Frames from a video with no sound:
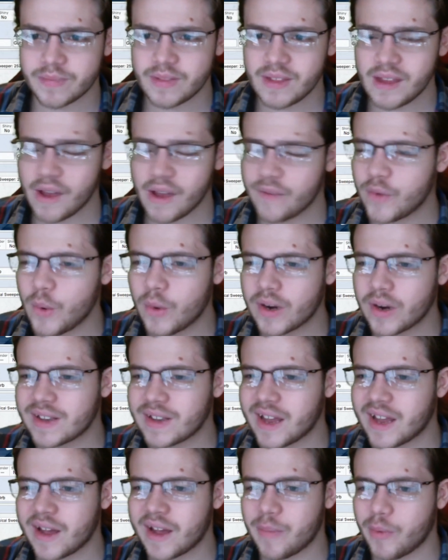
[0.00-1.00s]
if you want to
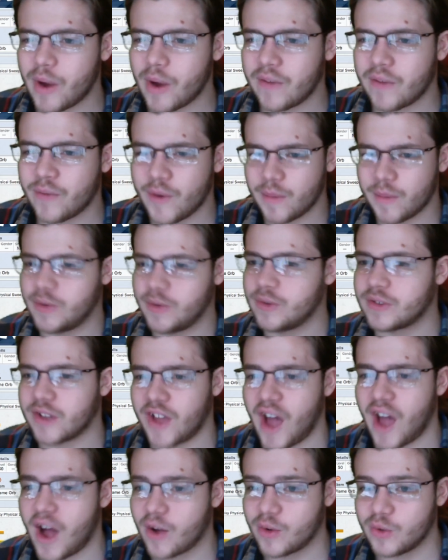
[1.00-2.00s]
take a break from using
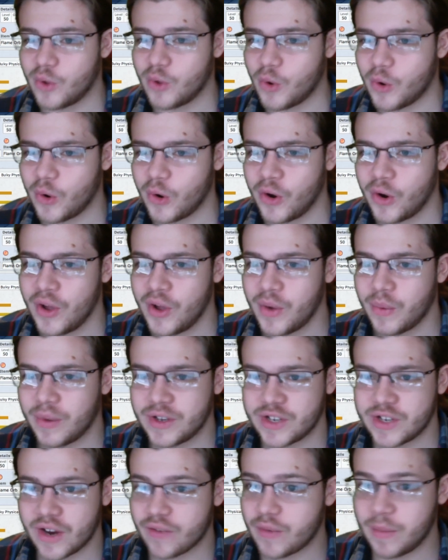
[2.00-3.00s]
Conkeldurr,
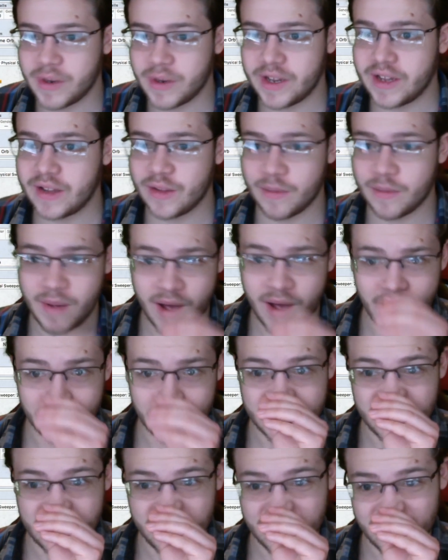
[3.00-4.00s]
which everybody and their mom
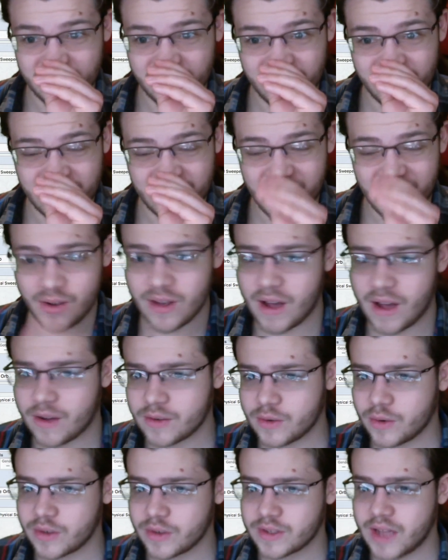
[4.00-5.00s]
is using right now.
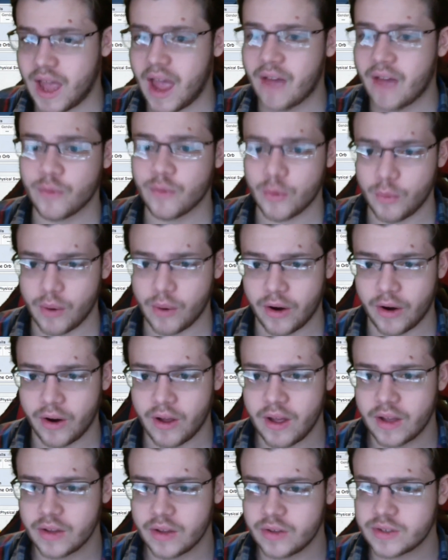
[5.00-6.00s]
Conkeldurr is everywhere.
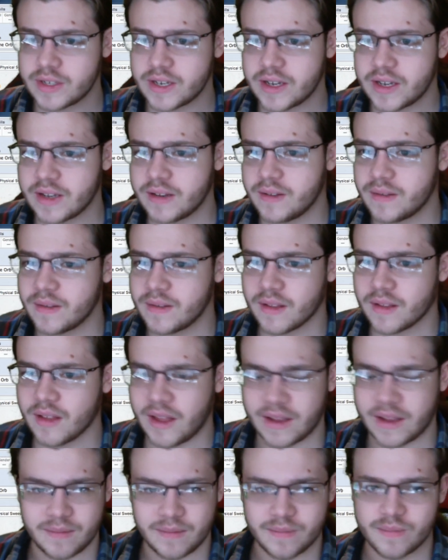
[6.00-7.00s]
You see it
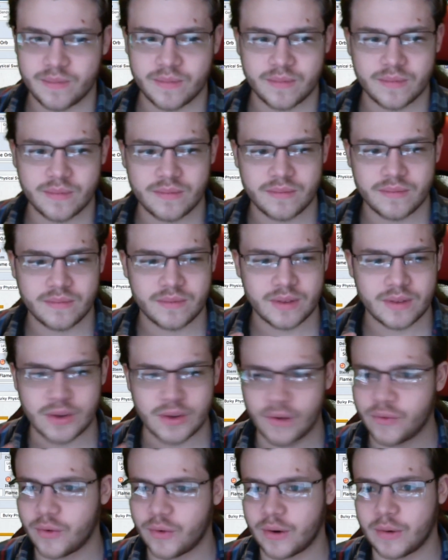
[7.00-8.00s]
like so
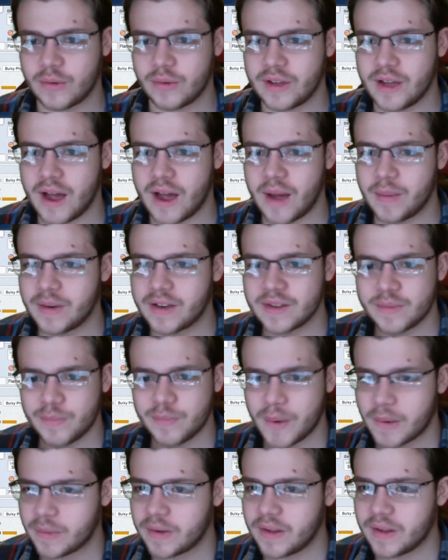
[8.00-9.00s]
frequently. I mean, it's
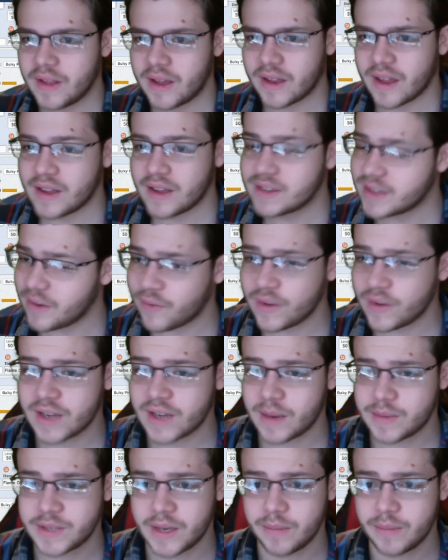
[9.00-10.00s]
probably like it's definitely
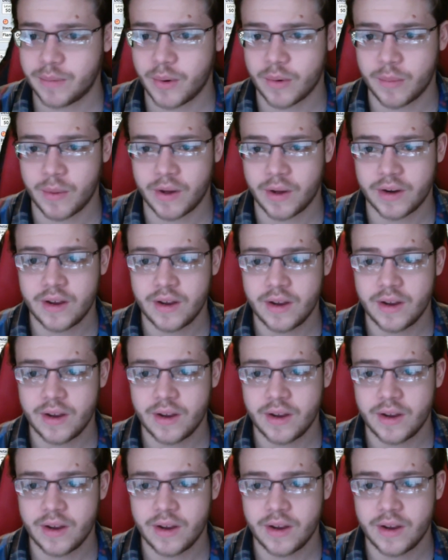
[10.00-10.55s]
top 10 Pokemon